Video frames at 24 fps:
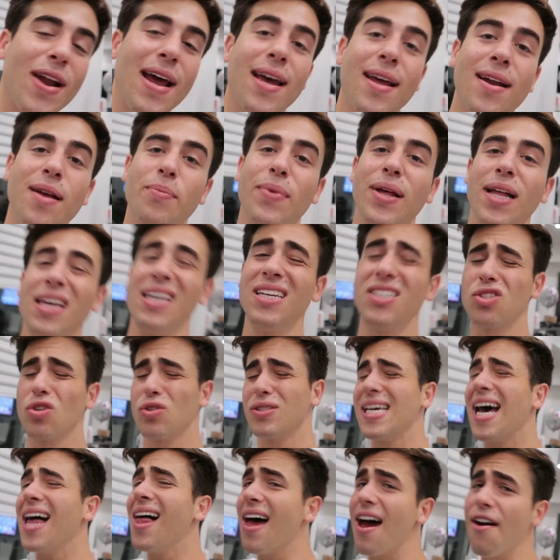when I hit a million,
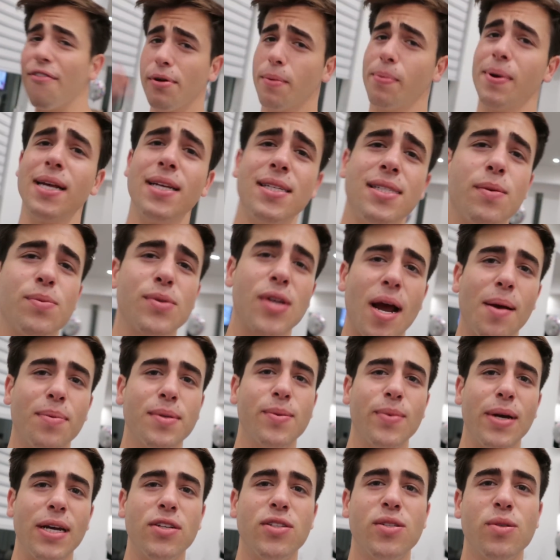so tell everybody to
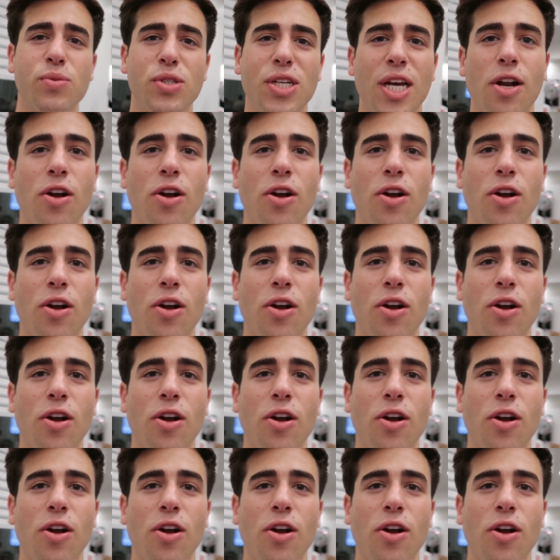subscribe to my YouTube Wait,